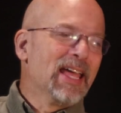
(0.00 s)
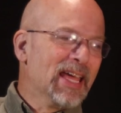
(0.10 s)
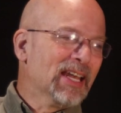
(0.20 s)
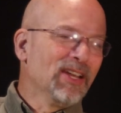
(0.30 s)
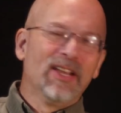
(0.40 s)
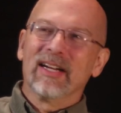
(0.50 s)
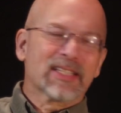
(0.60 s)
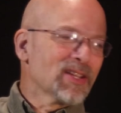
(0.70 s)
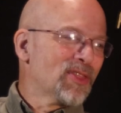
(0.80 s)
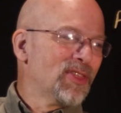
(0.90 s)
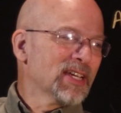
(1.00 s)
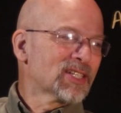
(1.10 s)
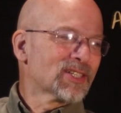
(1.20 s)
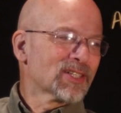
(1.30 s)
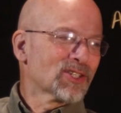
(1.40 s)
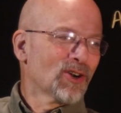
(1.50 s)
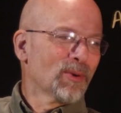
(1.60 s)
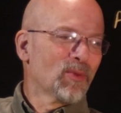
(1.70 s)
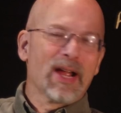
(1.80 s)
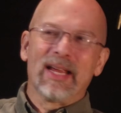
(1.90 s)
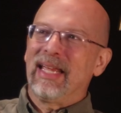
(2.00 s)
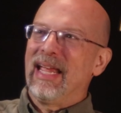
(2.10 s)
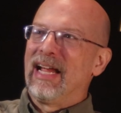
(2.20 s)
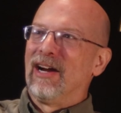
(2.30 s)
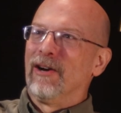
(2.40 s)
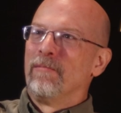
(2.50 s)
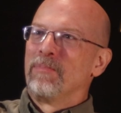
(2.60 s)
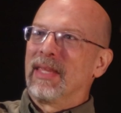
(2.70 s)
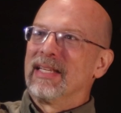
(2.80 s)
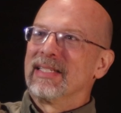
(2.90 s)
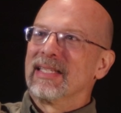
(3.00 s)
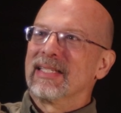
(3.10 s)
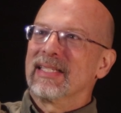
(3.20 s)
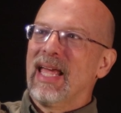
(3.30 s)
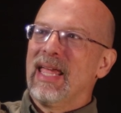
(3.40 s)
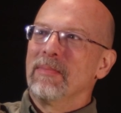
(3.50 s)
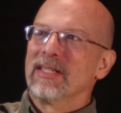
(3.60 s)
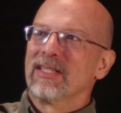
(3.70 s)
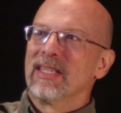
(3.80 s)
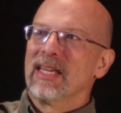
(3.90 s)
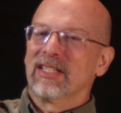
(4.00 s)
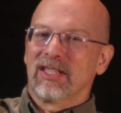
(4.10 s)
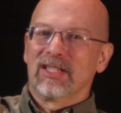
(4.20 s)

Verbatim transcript: It looks, this term right here is the same as this,